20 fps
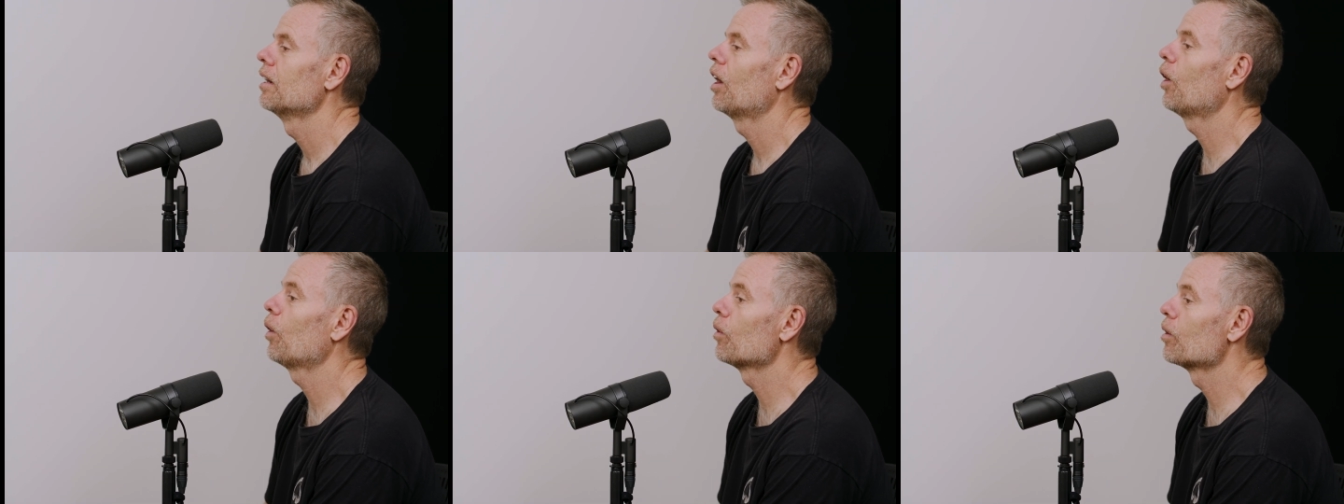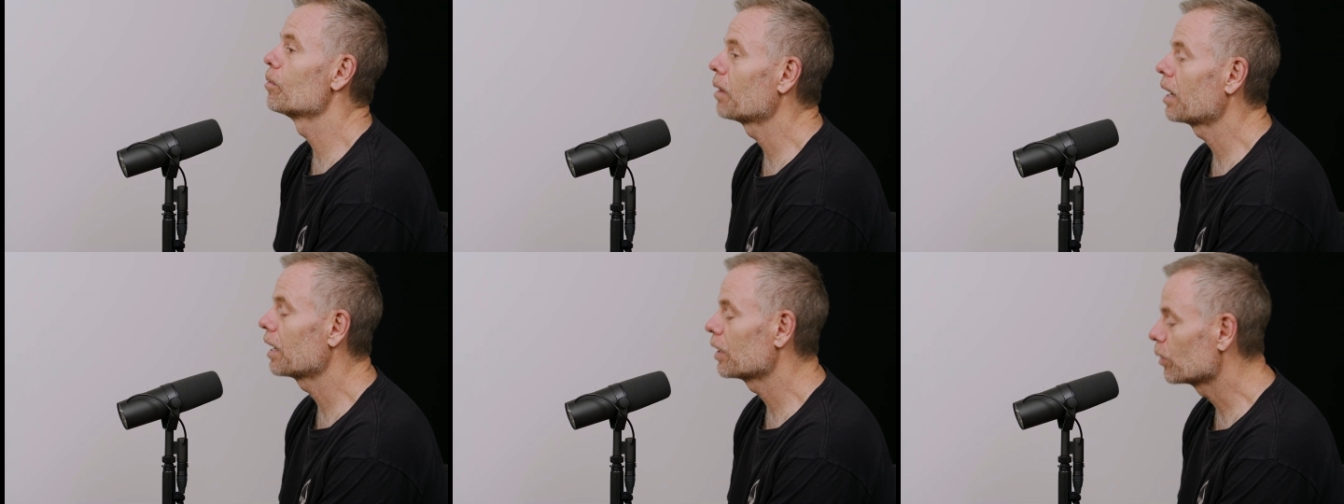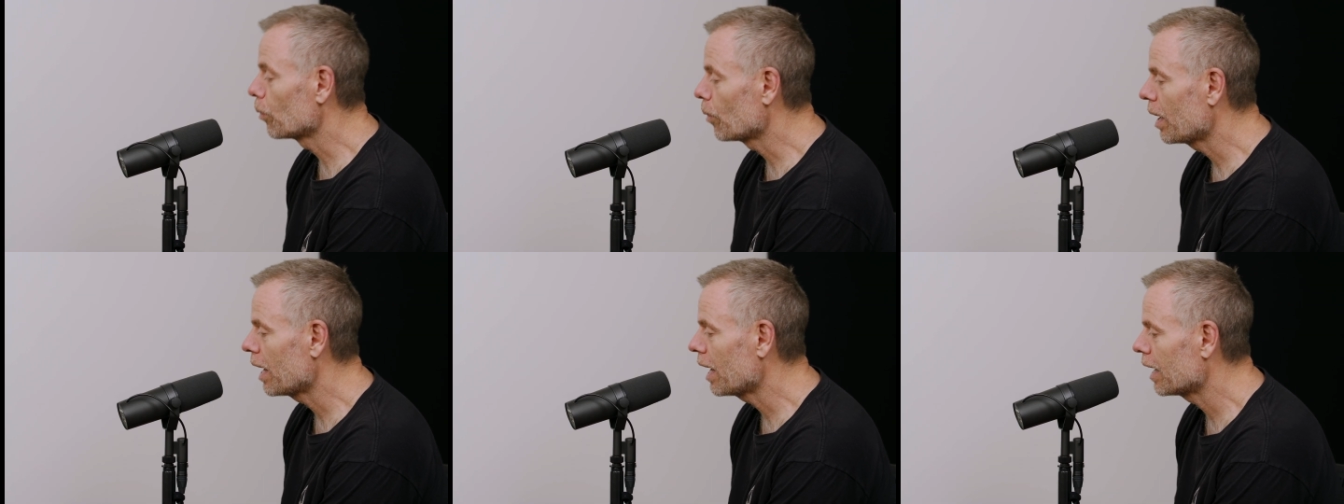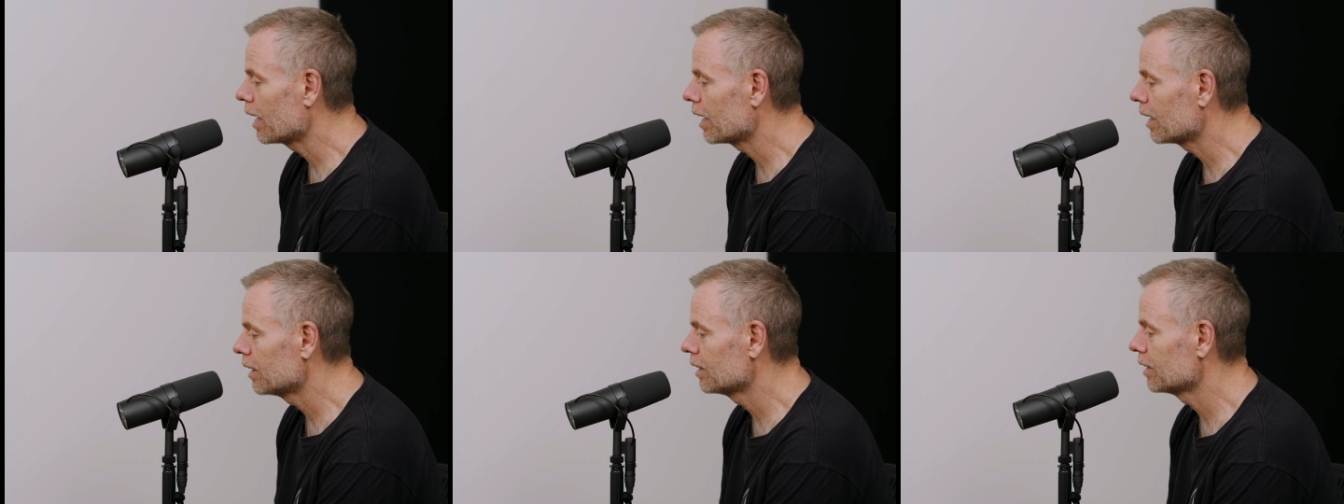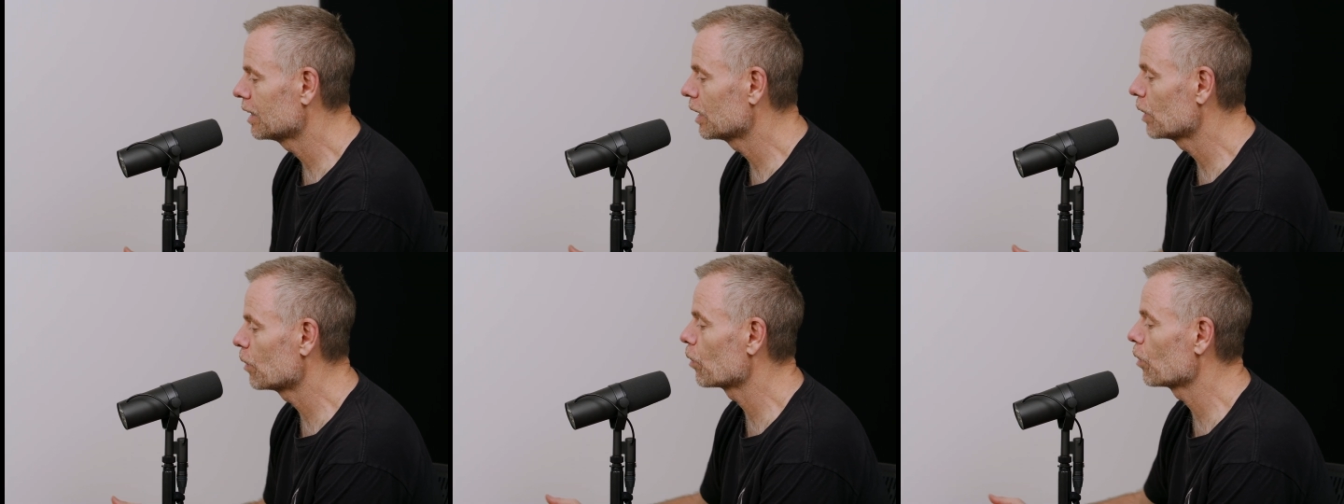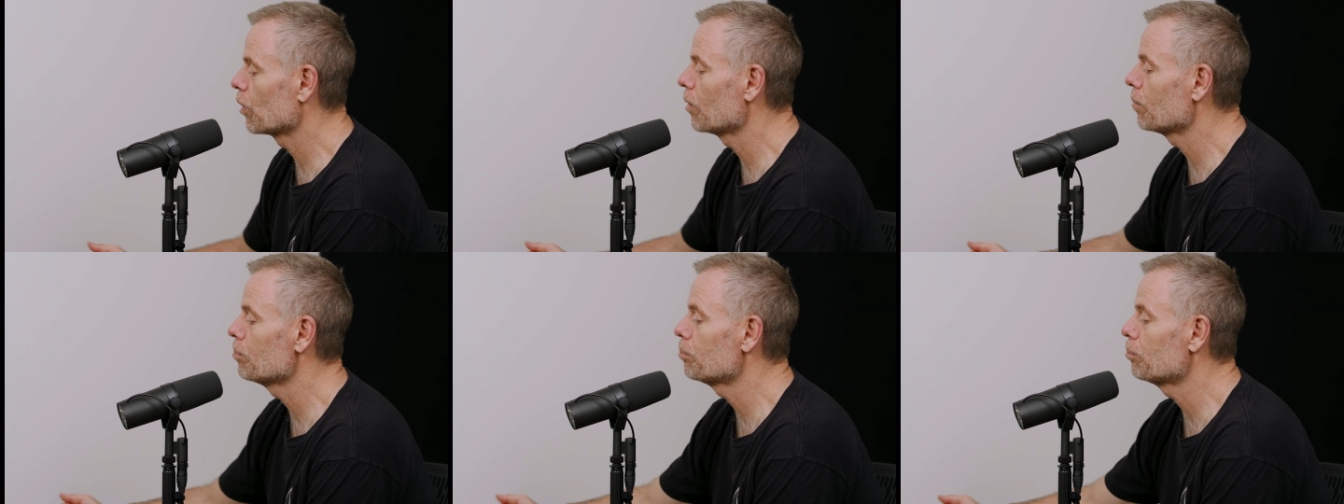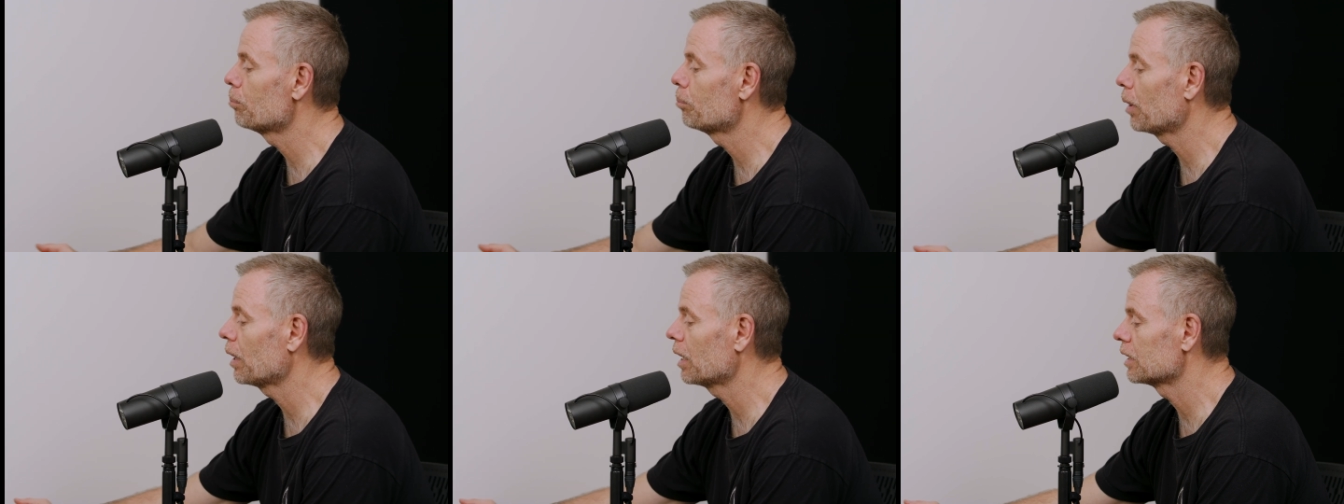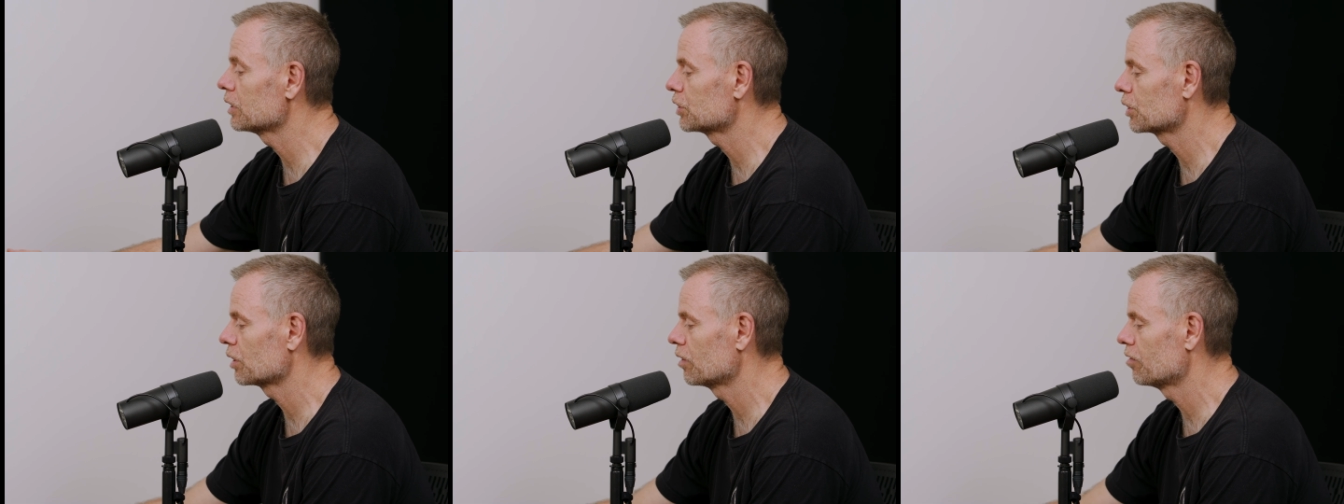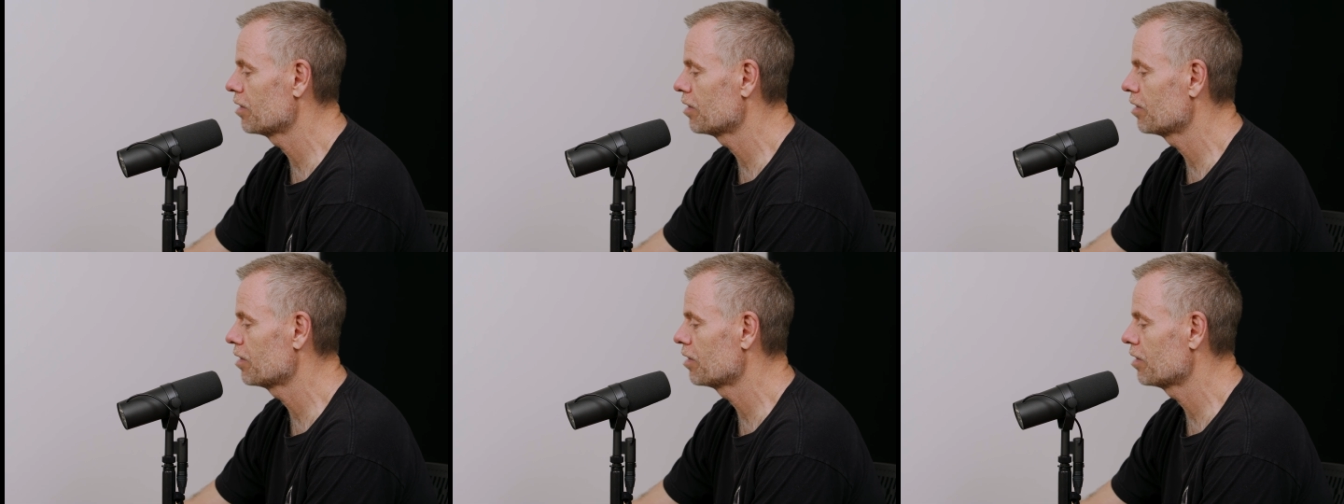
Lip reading: Oh, and by the way, there were a bunch